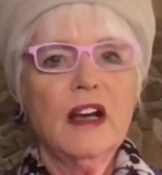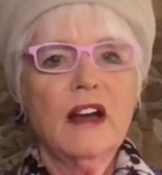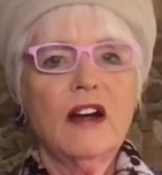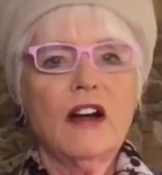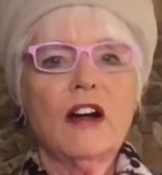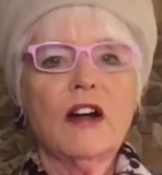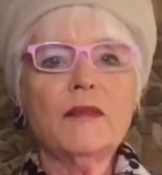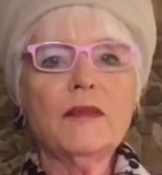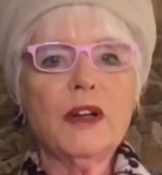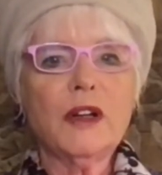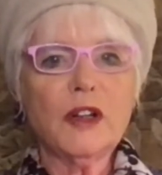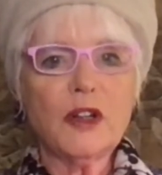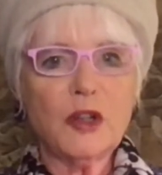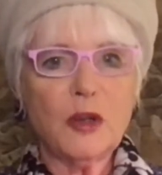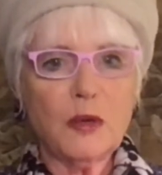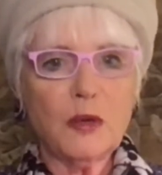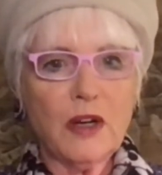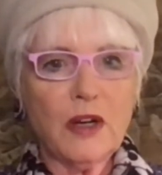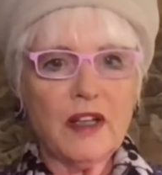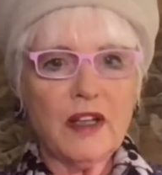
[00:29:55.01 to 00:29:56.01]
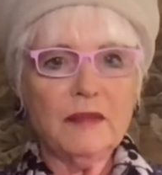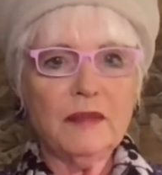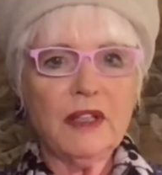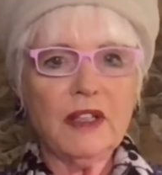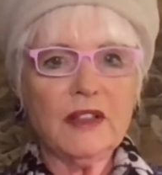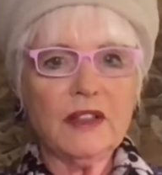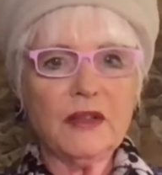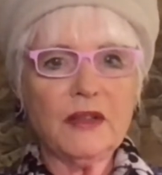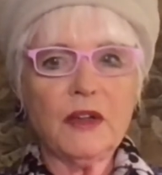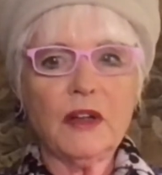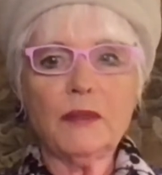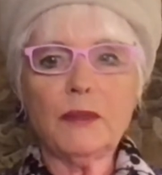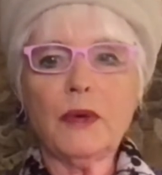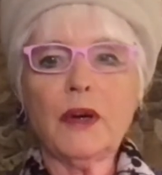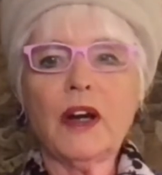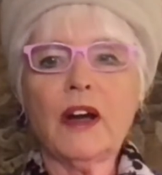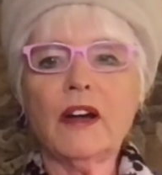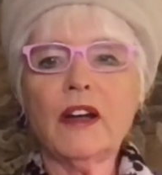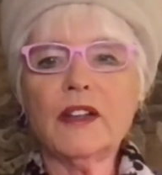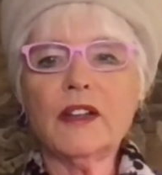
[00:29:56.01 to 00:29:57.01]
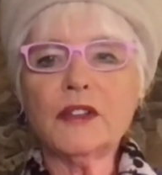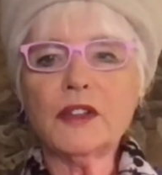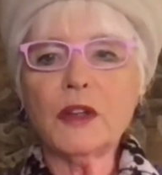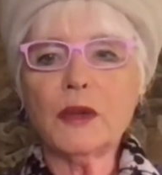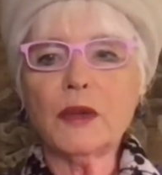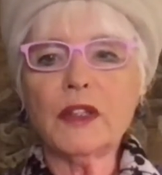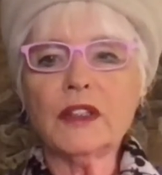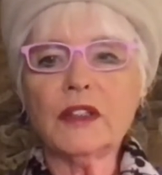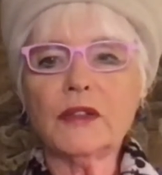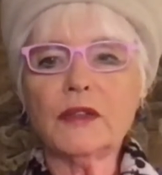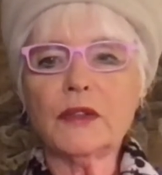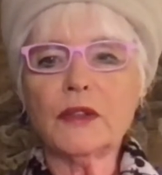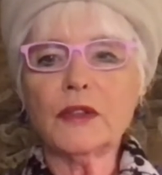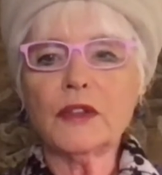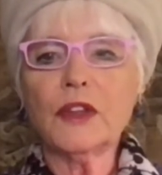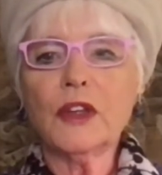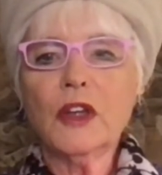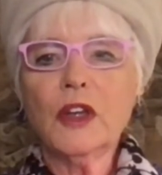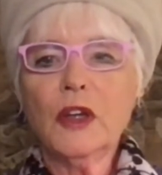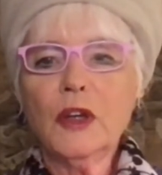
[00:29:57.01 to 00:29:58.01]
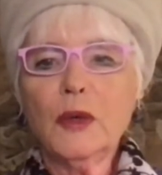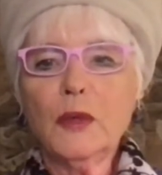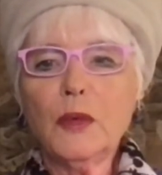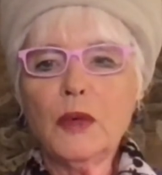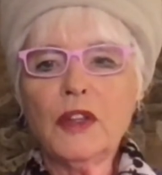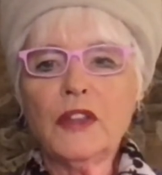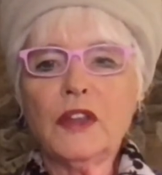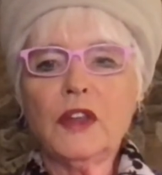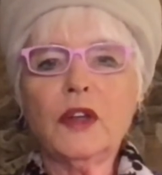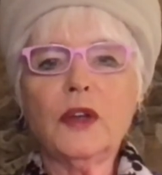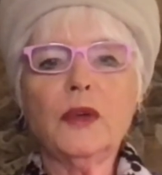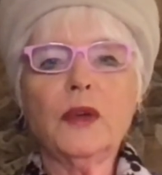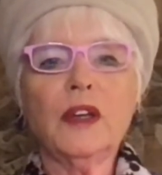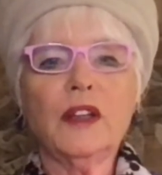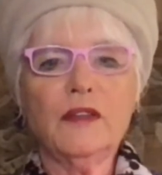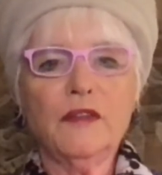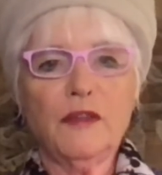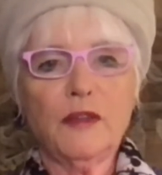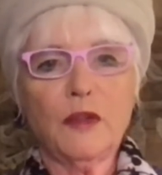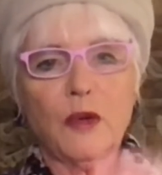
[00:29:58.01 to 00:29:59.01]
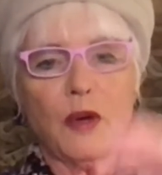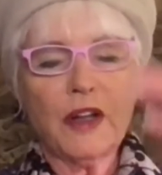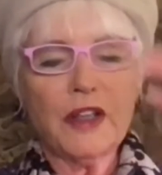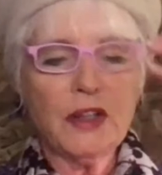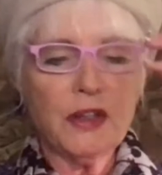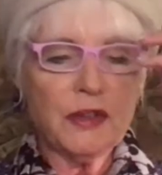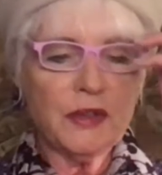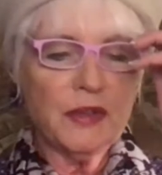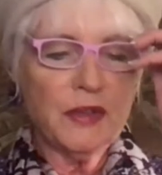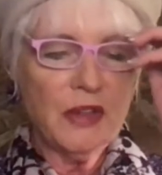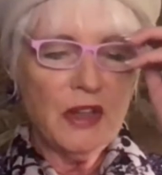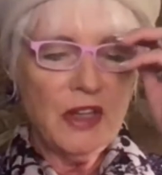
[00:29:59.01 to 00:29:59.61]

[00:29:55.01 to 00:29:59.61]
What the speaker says: our miracle working ministry of prayer is knowing the truth with you and for you.